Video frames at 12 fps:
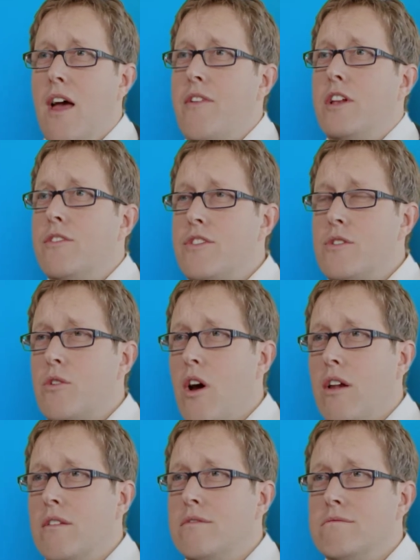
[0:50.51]
And then you've still
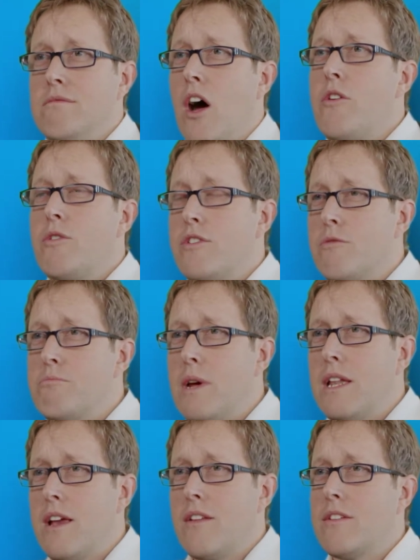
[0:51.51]
got hundreds of
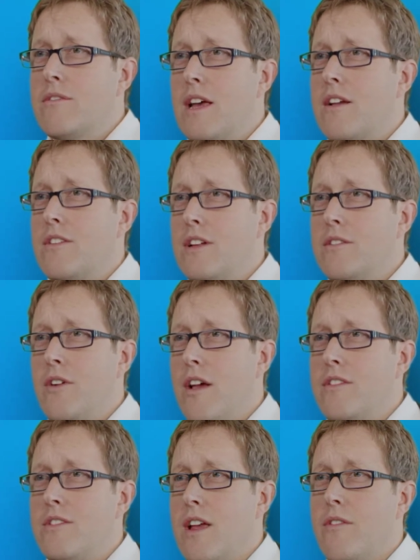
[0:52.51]
millions of legacy
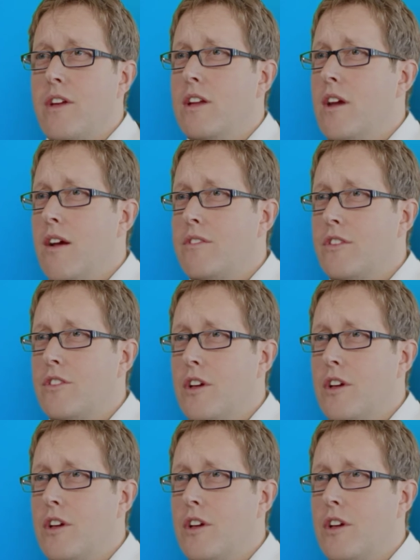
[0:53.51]
devices out there you have to